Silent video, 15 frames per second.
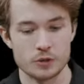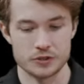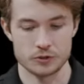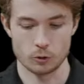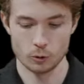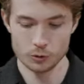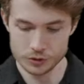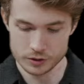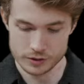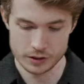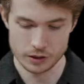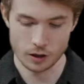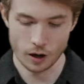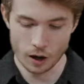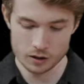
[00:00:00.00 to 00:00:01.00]
result,
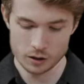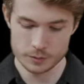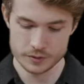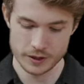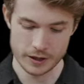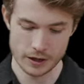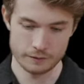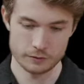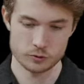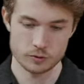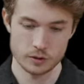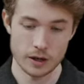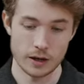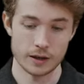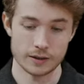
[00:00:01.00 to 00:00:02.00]
the columns I have
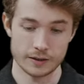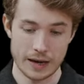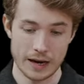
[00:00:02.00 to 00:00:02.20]
uh,